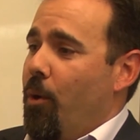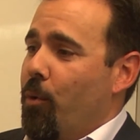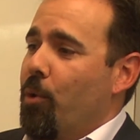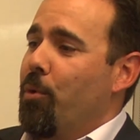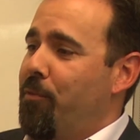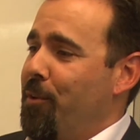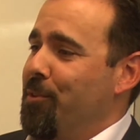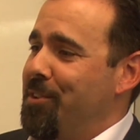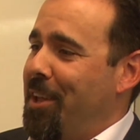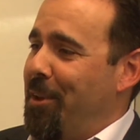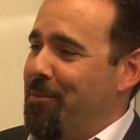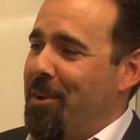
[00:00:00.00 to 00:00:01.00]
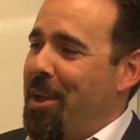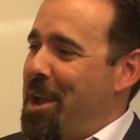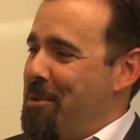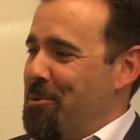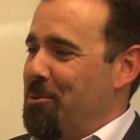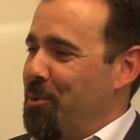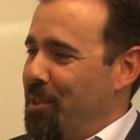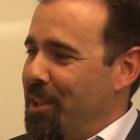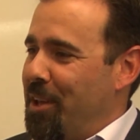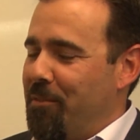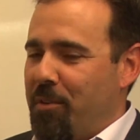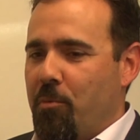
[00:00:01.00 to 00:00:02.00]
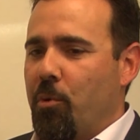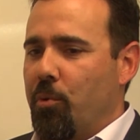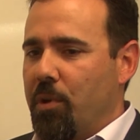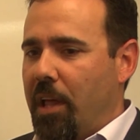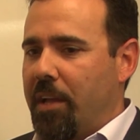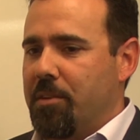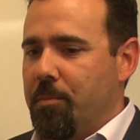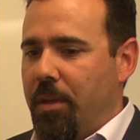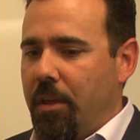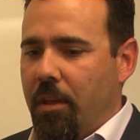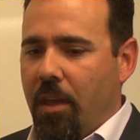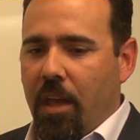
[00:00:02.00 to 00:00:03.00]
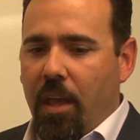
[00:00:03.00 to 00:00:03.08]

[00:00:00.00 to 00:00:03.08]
where we feel safe and where we live and where we like to be.